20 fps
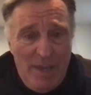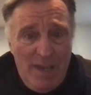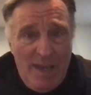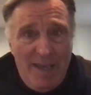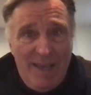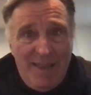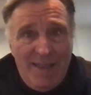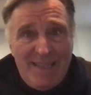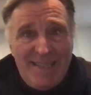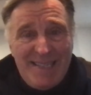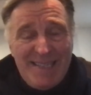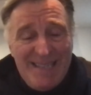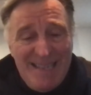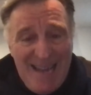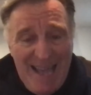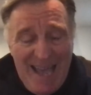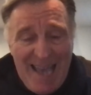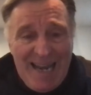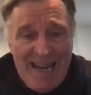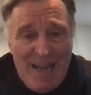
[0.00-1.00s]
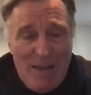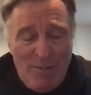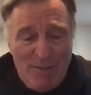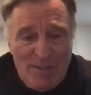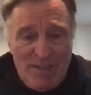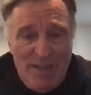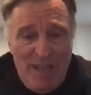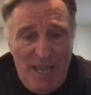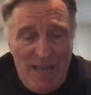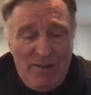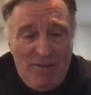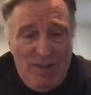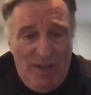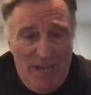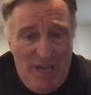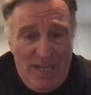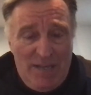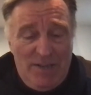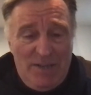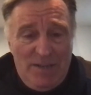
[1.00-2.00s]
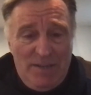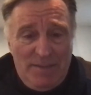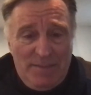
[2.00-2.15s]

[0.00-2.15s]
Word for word: This is nine hours later, guys